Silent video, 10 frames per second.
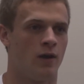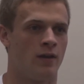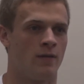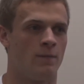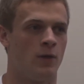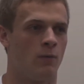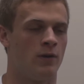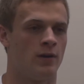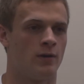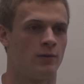when no
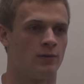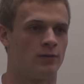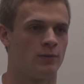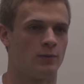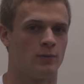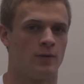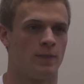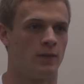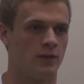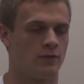one knows who
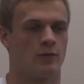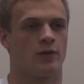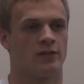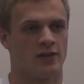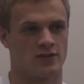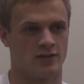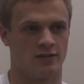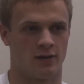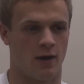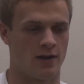the leader of the organization
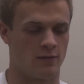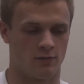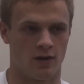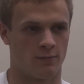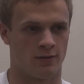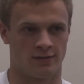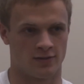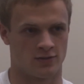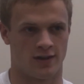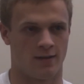is. I didn't run a
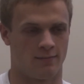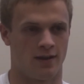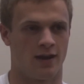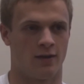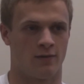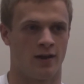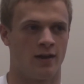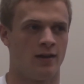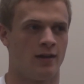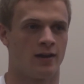presidential campaign. I
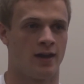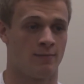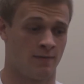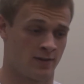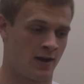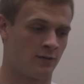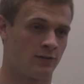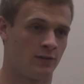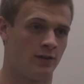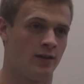ran a campaign for
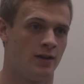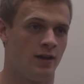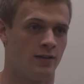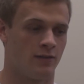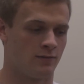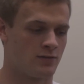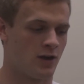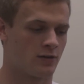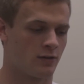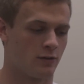council and then
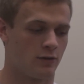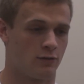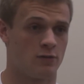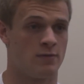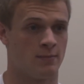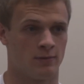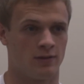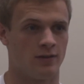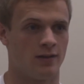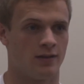talked to 33
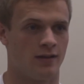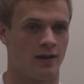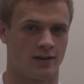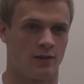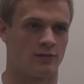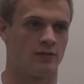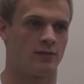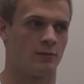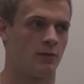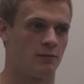people on council,
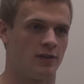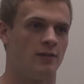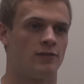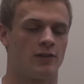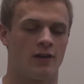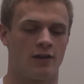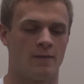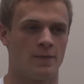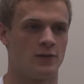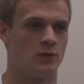that's how many representatives there are,
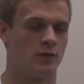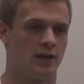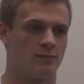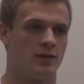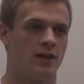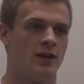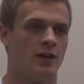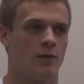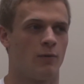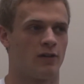to elect me.
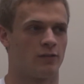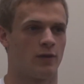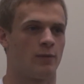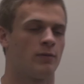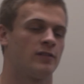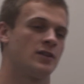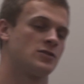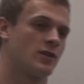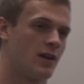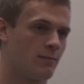Whereas if we had a
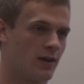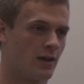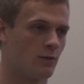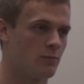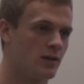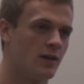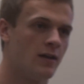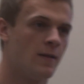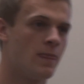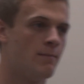presidential campaign, it would be
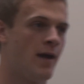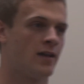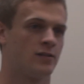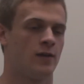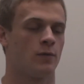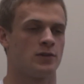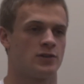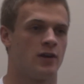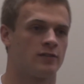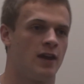massive outreach
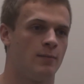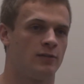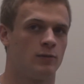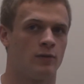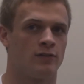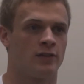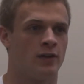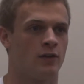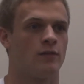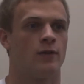across campus in order to
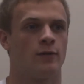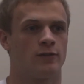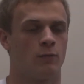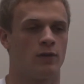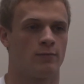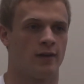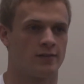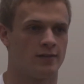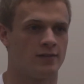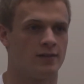secure the votes to win the
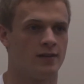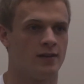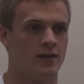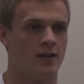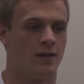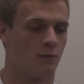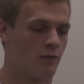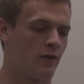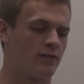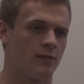presidency, with
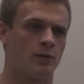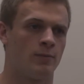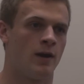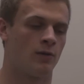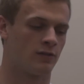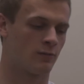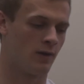very similar powers as